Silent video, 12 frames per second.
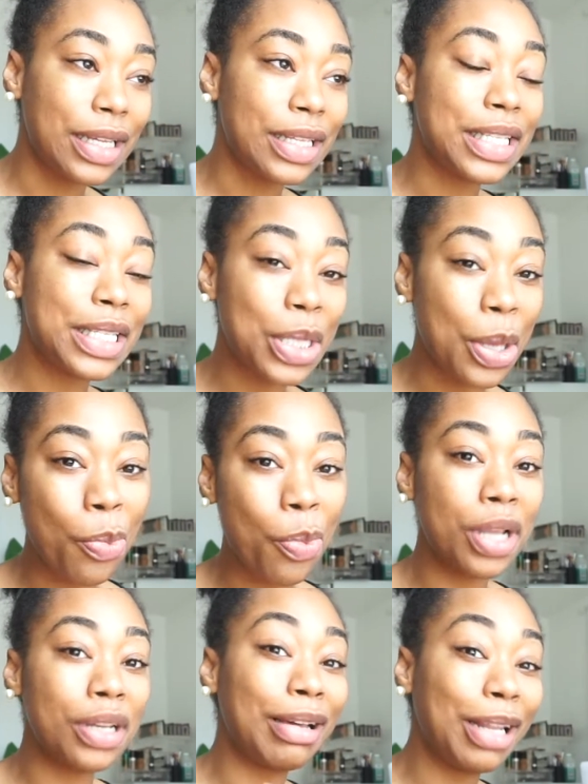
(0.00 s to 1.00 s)

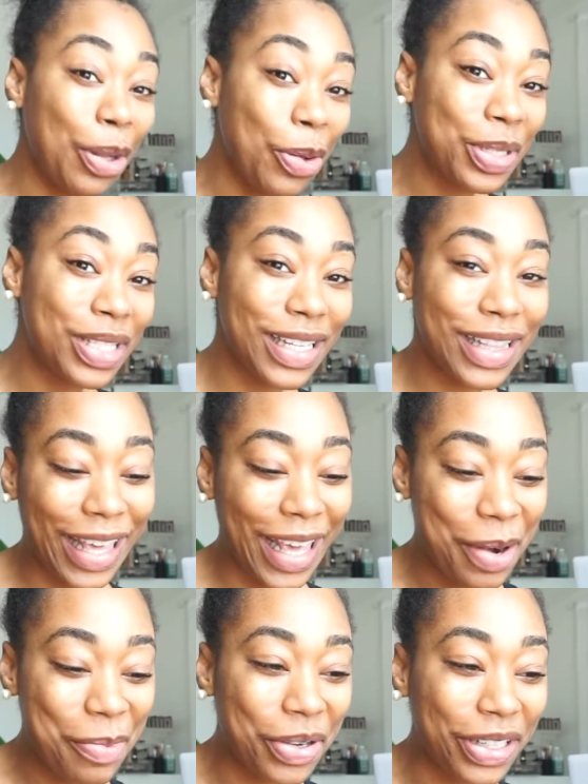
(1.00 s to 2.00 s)
somewhat close to the
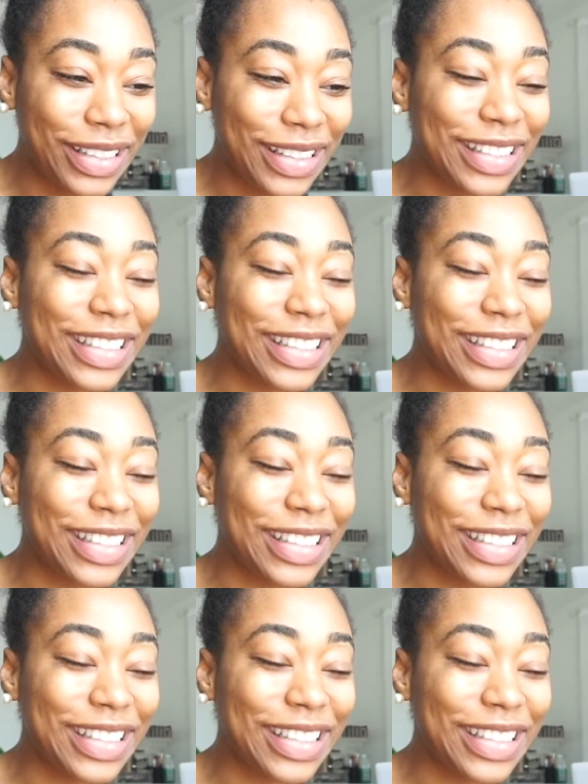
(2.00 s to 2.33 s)
camera.